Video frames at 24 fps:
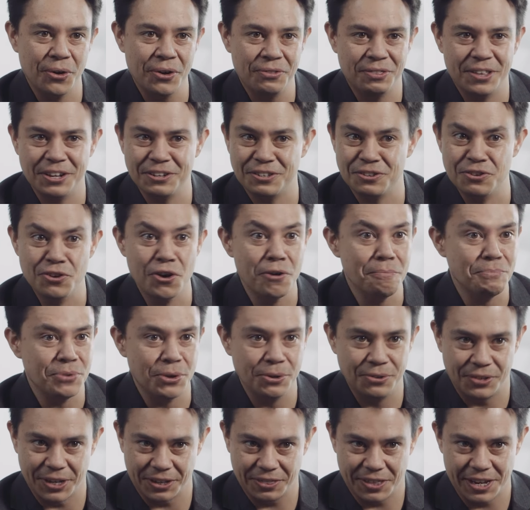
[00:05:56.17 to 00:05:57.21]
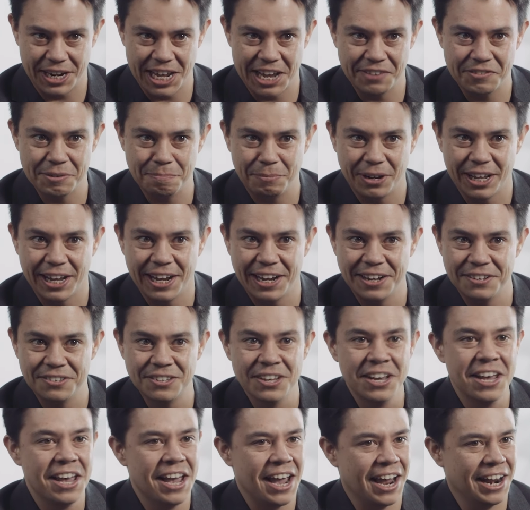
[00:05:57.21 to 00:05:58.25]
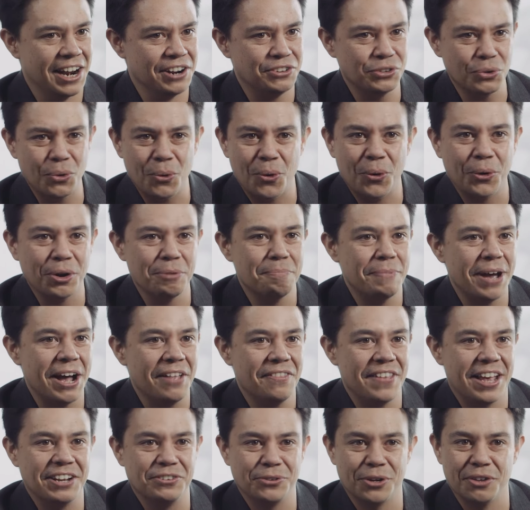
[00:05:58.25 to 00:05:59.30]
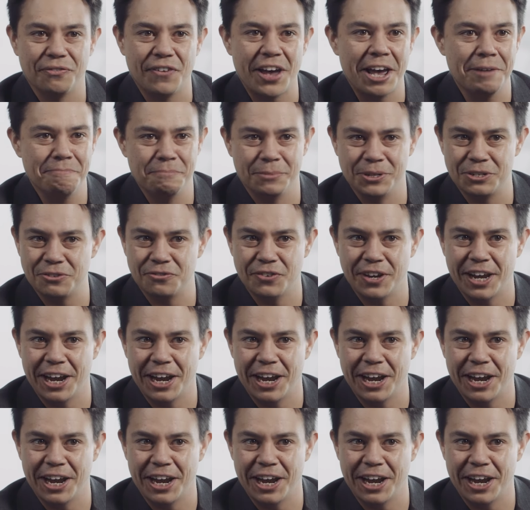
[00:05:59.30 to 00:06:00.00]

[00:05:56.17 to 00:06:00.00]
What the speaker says: There's no music that ever plays, and it's all about that sort of atmosphere.